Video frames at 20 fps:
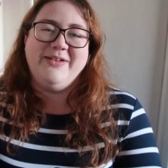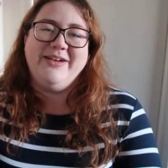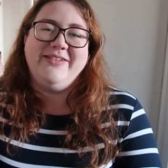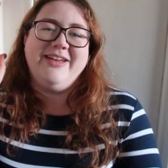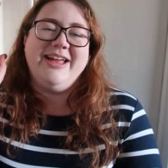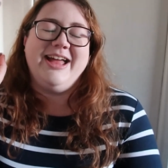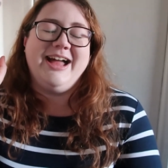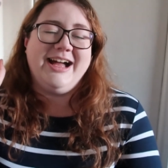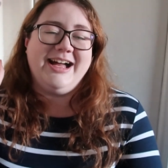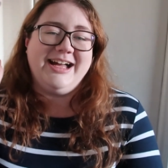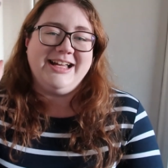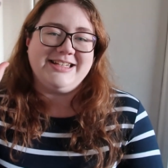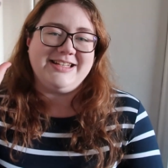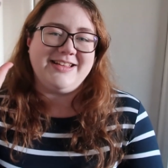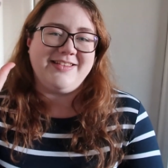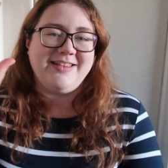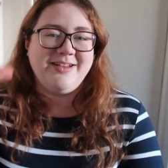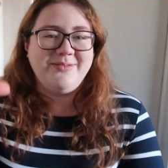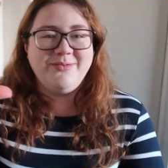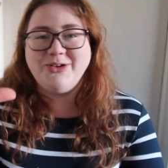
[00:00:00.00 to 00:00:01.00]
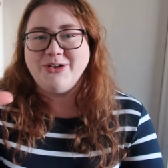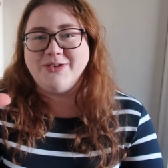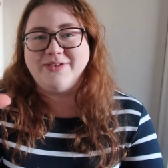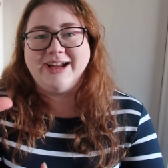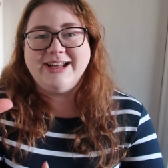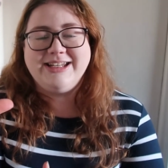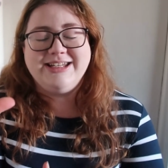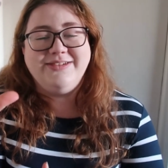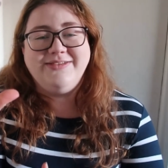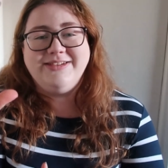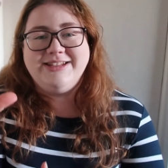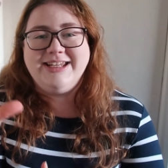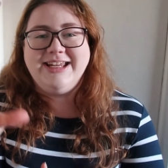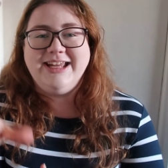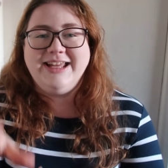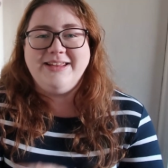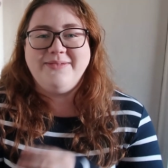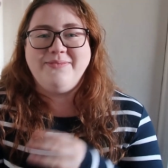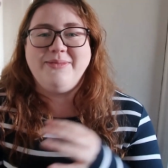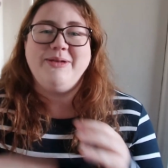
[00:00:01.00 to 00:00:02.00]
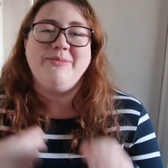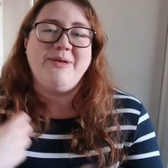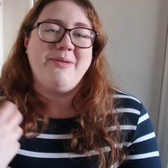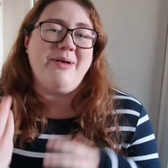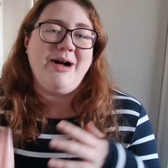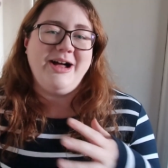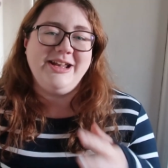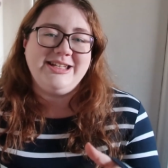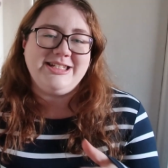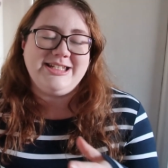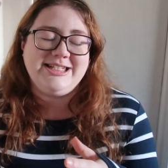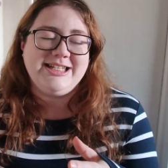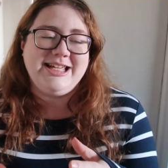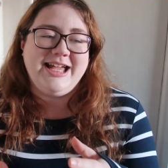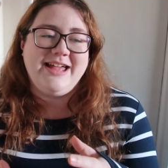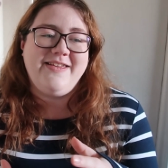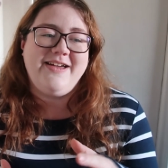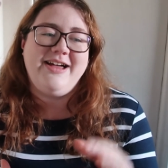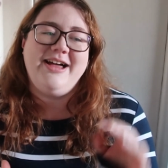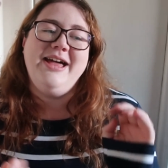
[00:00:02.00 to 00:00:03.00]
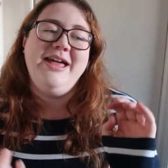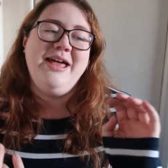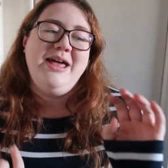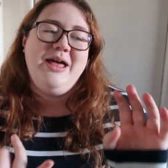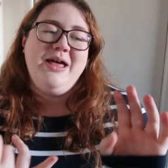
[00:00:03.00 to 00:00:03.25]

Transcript: where we had some sort of activity that me and my partner did together